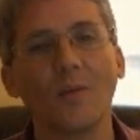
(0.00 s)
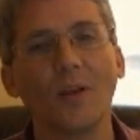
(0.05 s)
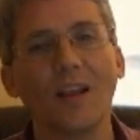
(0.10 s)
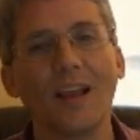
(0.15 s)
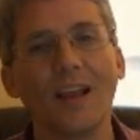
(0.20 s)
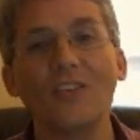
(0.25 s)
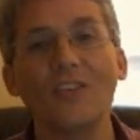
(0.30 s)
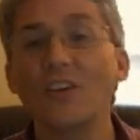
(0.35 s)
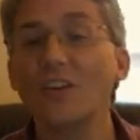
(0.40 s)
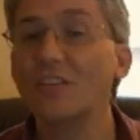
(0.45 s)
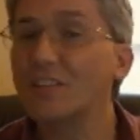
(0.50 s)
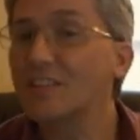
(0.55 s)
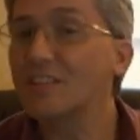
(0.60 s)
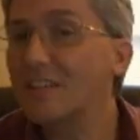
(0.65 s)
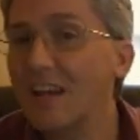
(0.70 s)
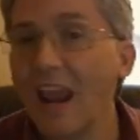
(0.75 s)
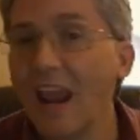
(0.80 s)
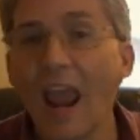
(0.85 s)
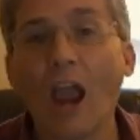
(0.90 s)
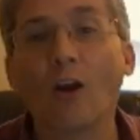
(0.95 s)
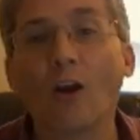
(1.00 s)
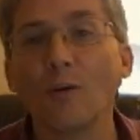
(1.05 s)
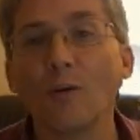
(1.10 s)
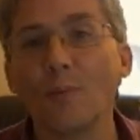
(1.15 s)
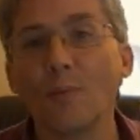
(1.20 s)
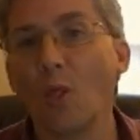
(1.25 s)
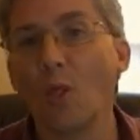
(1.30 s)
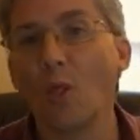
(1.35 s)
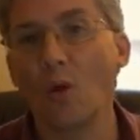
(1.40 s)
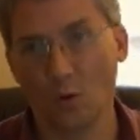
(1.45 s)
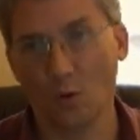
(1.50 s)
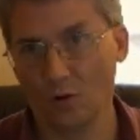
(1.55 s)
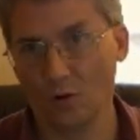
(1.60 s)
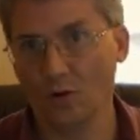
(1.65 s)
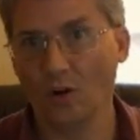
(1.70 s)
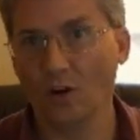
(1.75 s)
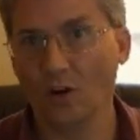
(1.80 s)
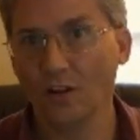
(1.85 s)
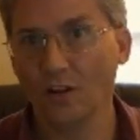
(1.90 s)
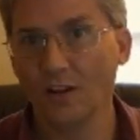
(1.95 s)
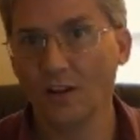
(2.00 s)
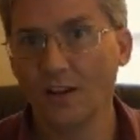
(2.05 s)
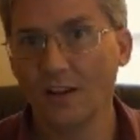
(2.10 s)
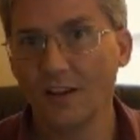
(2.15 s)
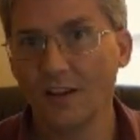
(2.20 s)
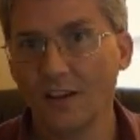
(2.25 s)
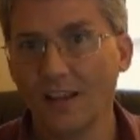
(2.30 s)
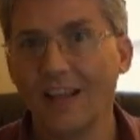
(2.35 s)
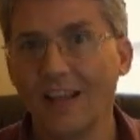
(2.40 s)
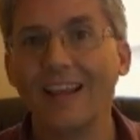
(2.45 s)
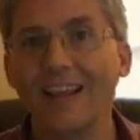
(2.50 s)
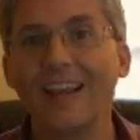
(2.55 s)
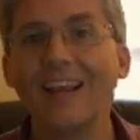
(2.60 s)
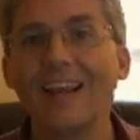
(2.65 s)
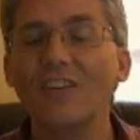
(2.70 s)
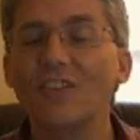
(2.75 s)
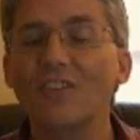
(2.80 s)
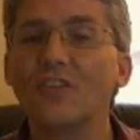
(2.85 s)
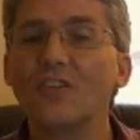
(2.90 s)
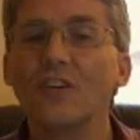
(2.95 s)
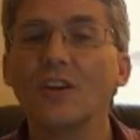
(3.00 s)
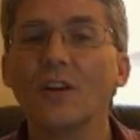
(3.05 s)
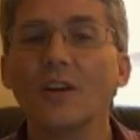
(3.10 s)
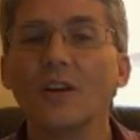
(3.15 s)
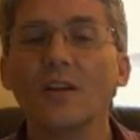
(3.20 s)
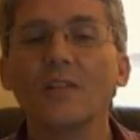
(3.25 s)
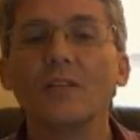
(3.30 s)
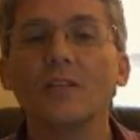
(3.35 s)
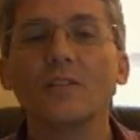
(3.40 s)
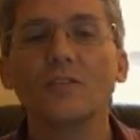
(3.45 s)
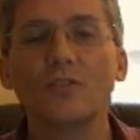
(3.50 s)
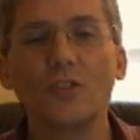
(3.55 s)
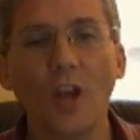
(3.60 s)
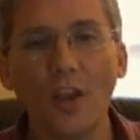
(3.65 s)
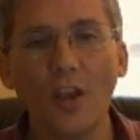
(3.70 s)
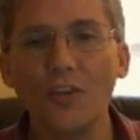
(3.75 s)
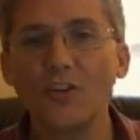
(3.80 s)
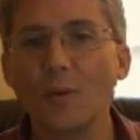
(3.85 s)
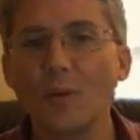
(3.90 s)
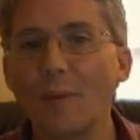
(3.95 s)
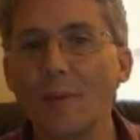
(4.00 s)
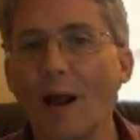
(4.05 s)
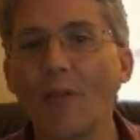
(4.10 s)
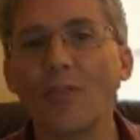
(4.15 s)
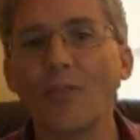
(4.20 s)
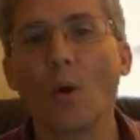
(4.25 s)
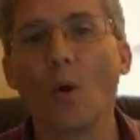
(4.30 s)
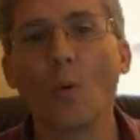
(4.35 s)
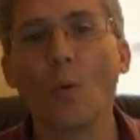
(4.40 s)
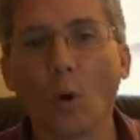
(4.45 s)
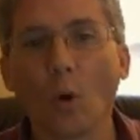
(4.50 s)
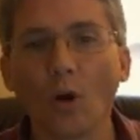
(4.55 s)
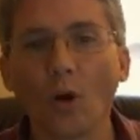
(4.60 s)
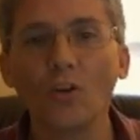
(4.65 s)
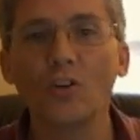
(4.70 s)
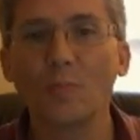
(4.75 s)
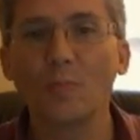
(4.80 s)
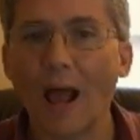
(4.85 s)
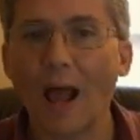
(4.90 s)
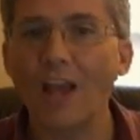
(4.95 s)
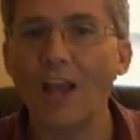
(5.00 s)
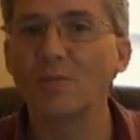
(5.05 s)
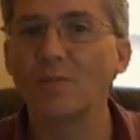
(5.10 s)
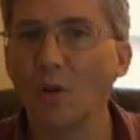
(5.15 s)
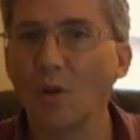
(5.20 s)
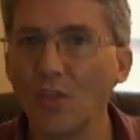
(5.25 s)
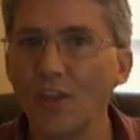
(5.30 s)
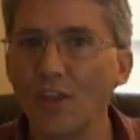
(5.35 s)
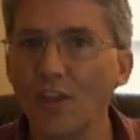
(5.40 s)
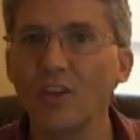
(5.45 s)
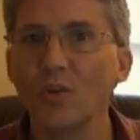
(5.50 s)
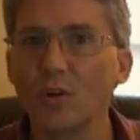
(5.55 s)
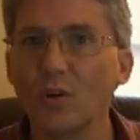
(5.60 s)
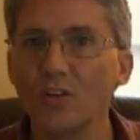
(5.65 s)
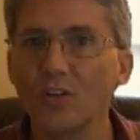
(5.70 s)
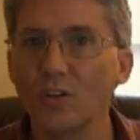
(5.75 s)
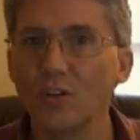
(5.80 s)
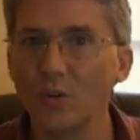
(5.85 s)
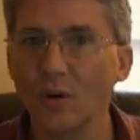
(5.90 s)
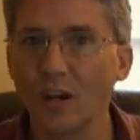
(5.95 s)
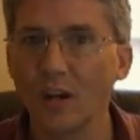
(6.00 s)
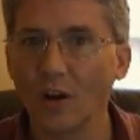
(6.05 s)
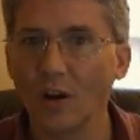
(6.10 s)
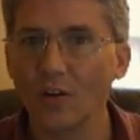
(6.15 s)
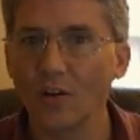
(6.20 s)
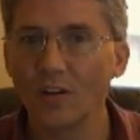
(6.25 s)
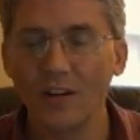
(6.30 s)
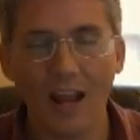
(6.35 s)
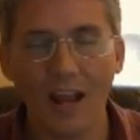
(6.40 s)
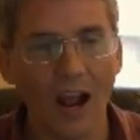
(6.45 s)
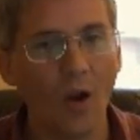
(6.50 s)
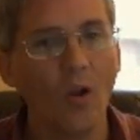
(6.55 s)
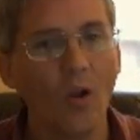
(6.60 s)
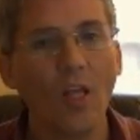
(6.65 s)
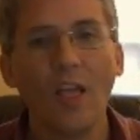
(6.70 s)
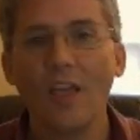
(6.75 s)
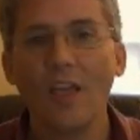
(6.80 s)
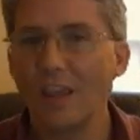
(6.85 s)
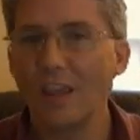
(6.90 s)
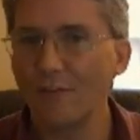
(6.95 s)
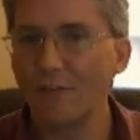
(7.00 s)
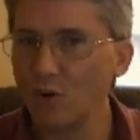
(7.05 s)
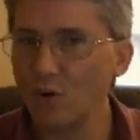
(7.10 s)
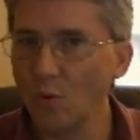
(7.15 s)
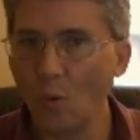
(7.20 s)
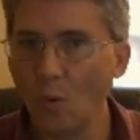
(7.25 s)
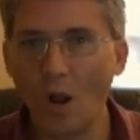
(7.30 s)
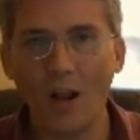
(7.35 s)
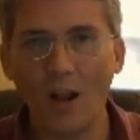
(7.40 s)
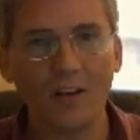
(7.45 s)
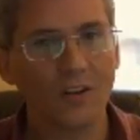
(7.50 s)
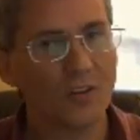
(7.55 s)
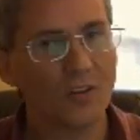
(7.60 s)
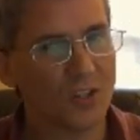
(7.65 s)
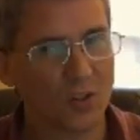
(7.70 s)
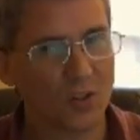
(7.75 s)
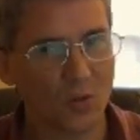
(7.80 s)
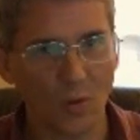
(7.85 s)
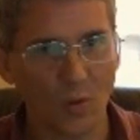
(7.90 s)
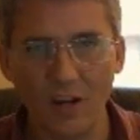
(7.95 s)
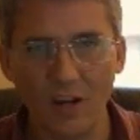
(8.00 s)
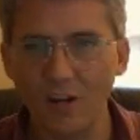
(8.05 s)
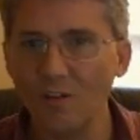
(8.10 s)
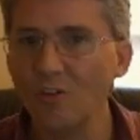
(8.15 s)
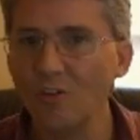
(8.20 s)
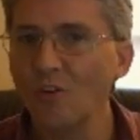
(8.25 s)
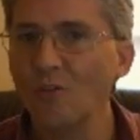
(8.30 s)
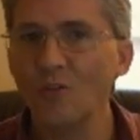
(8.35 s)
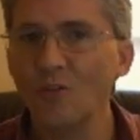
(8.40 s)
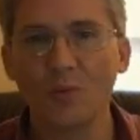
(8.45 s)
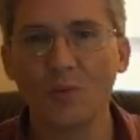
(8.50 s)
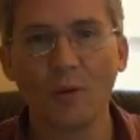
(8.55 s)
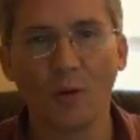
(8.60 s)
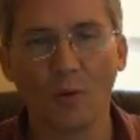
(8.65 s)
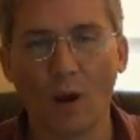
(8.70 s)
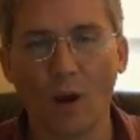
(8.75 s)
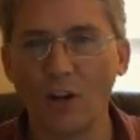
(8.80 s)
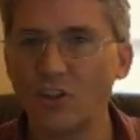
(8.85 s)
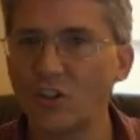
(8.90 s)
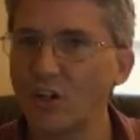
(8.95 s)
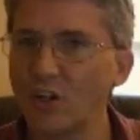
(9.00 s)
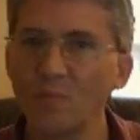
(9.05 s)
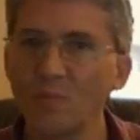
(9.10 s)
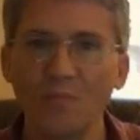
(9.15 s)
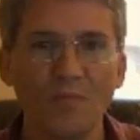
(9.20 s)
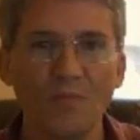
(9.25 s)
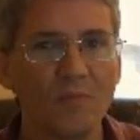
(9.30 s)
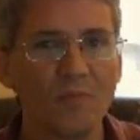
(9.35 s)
It's a terrible order. It's just about the worst possible thing you could do here. Now, if you want Sweden to be Russian,